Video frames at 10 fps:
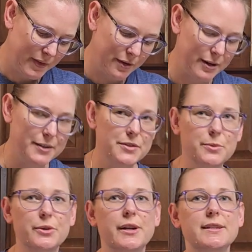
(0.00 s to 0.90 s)
All right, so
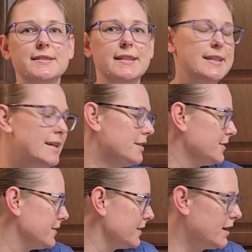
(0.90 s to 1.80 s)
we'll go ahead and set that
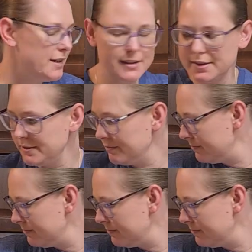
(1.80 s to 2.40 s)
aside.